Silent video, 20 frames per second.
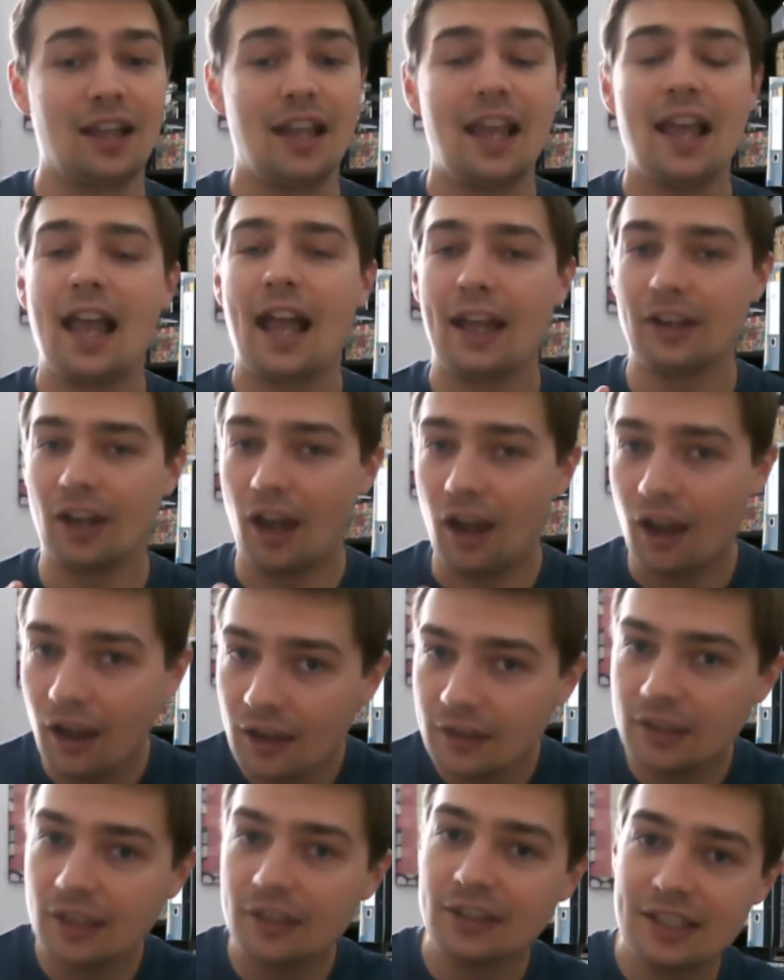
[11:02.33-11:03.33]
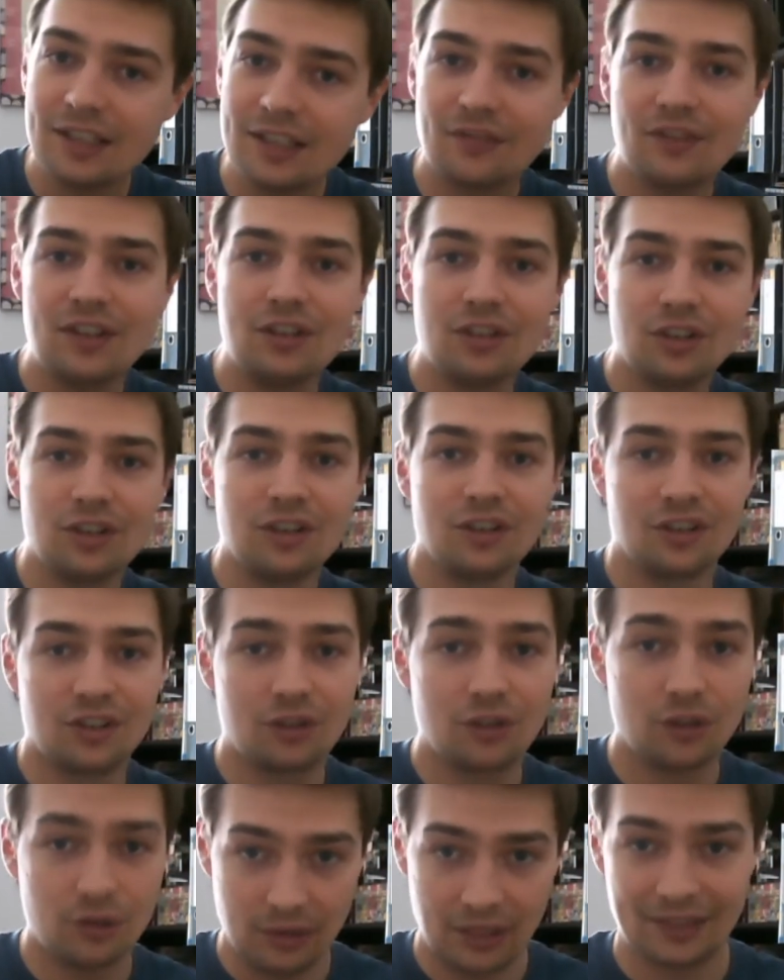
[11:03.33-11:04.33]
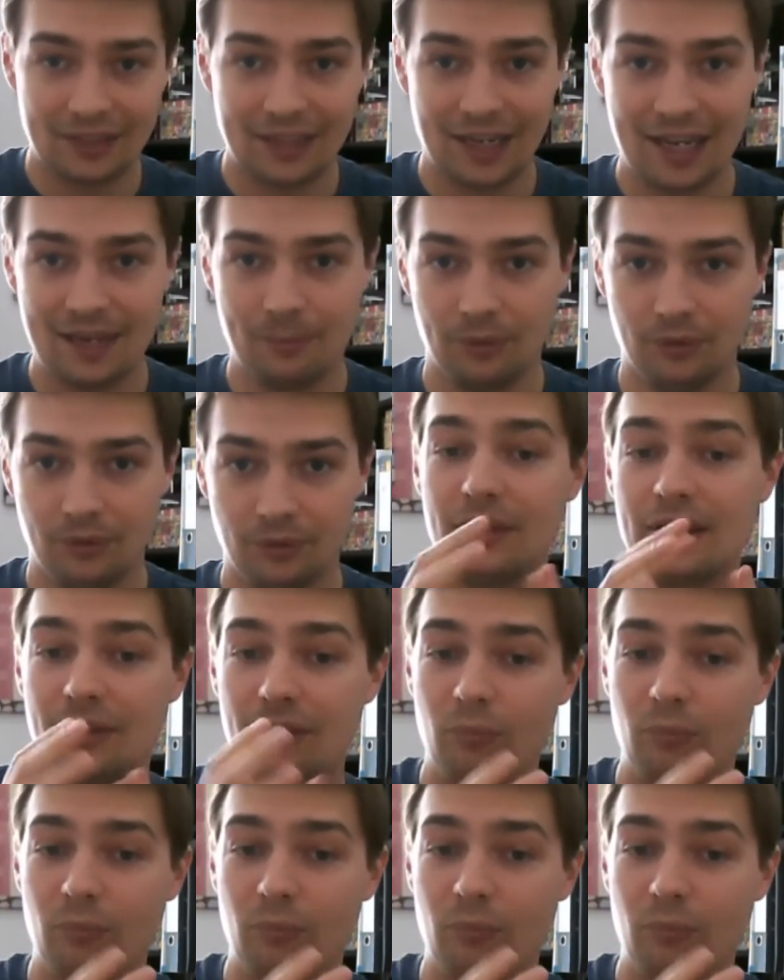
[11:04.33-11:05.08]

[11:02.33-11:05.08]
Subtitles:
and highlight these features to the table.